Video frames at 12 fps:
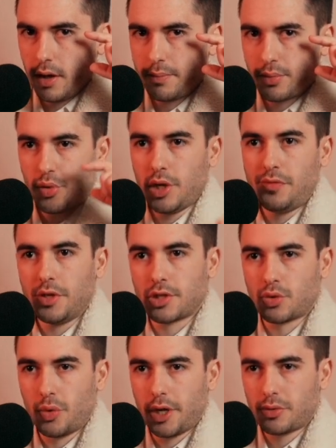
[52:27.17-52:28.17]

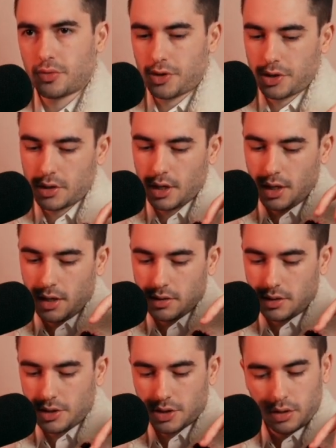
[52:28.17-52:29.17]
previous weeks, which is
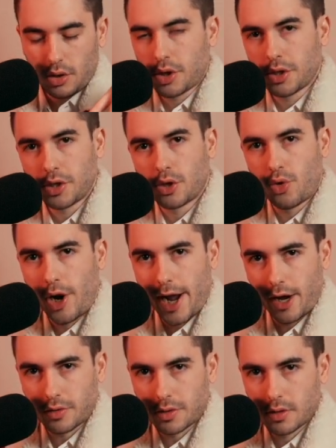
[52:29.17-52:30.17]
to just look at the
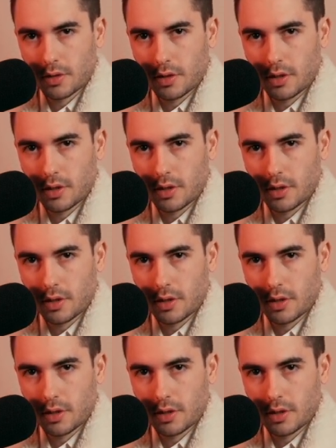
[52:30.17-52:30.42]
ground.